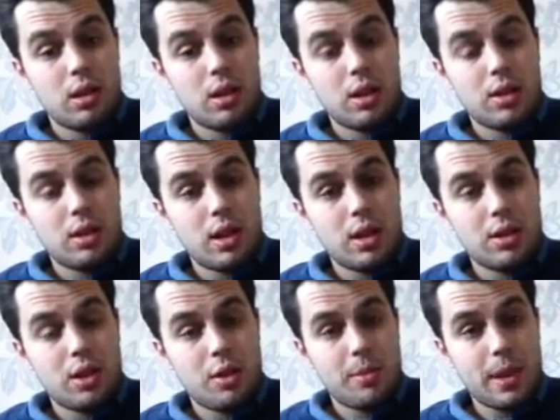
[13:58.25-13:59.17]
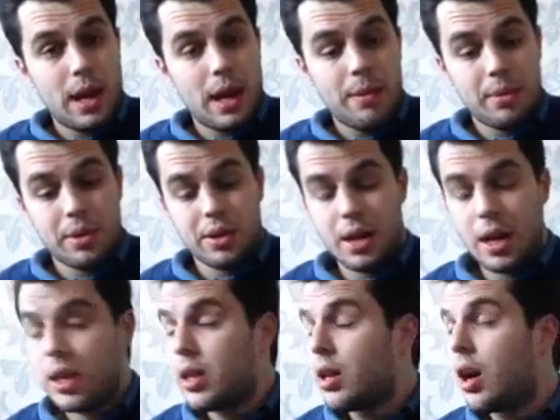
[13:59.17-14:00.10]
let's hope it happens.
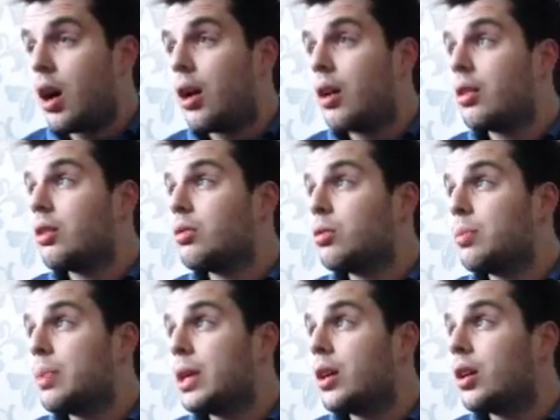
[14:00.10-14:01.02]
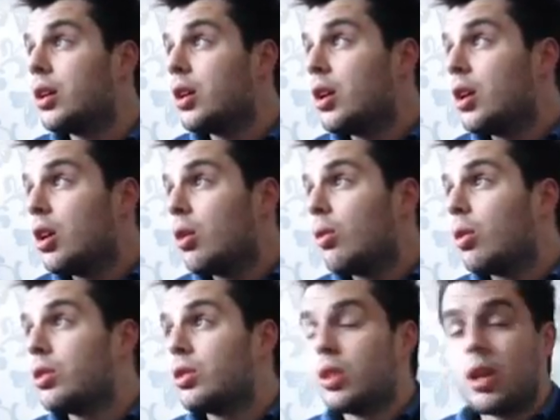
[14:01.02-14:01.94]
Hey, will be a
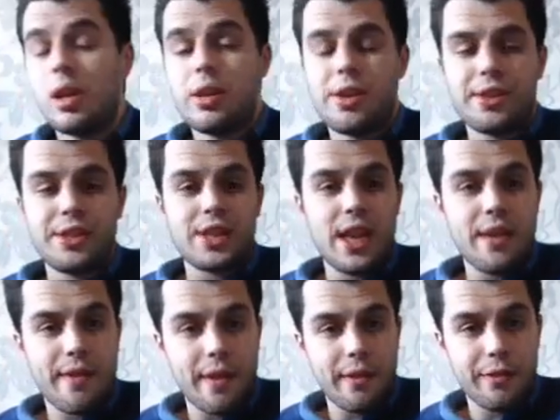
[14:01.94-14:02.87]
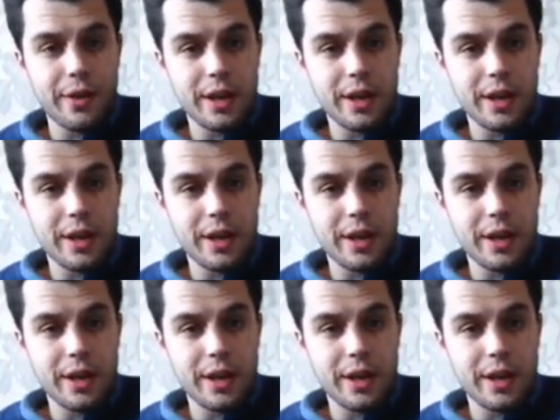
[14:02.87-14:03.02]
one to savour for